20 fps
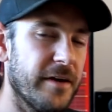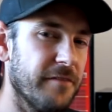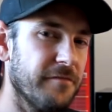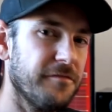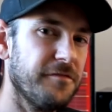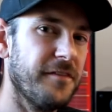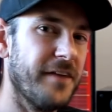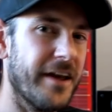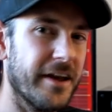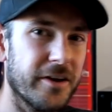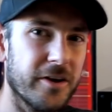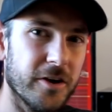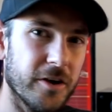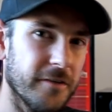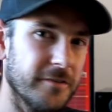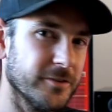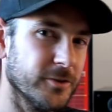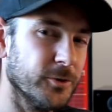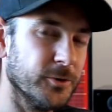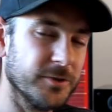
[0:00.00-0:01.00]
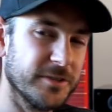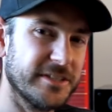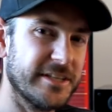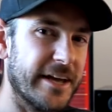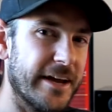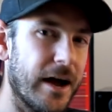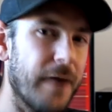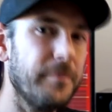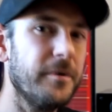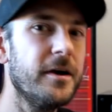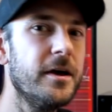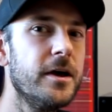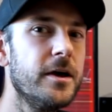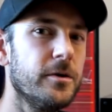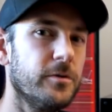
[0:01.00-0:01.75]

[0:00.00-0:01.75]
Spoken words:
and fan curves all set up